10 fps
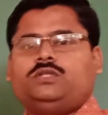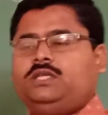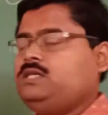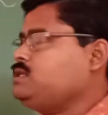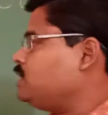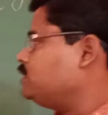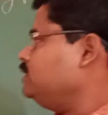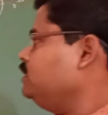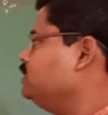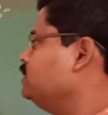these are
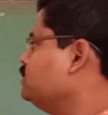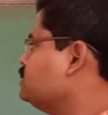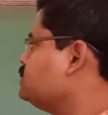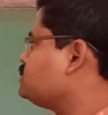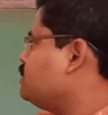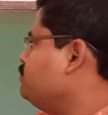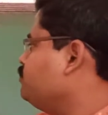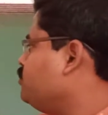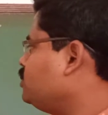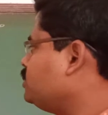the some
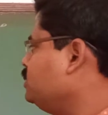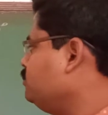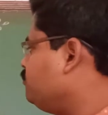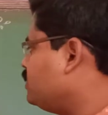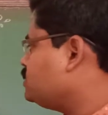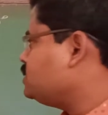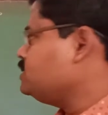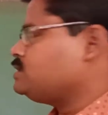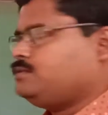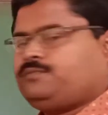important
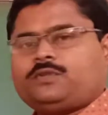functions